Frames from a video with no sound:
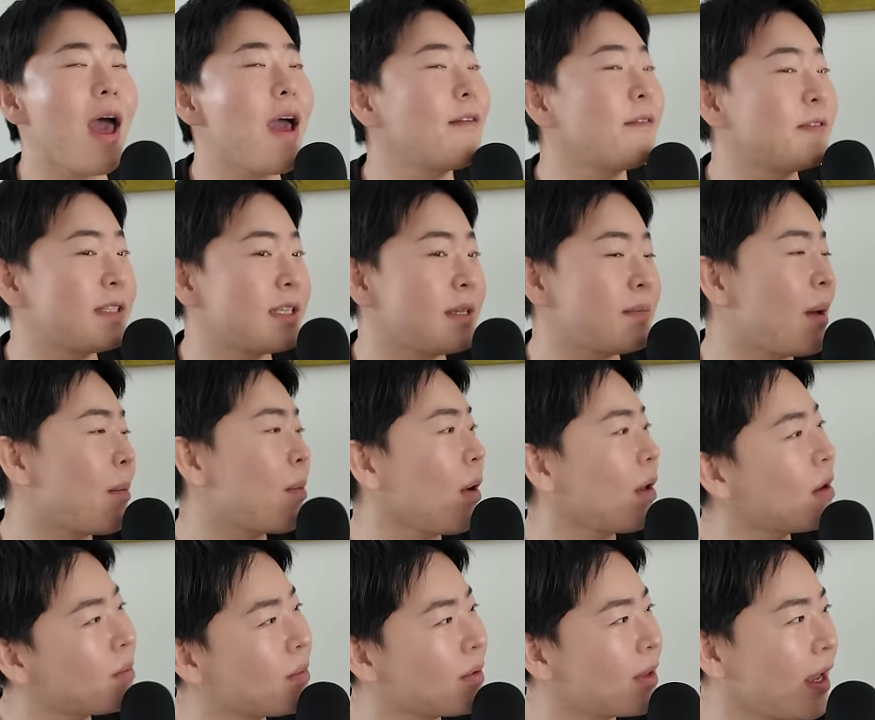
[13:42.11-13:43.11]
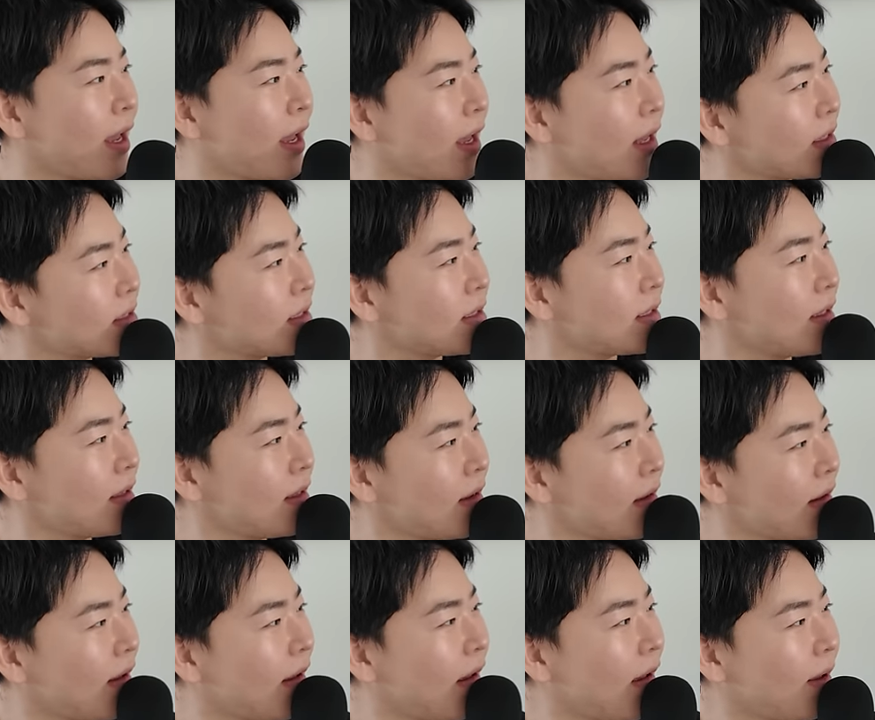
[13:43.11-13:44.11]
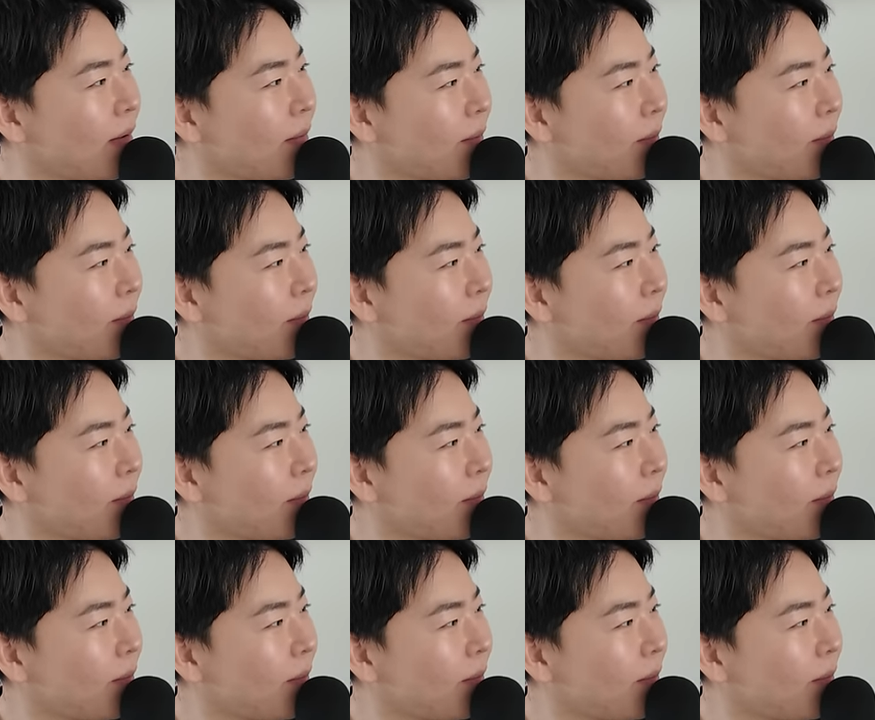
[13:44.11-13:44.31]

I've seen my brother playing oh, it. Really? Yeah.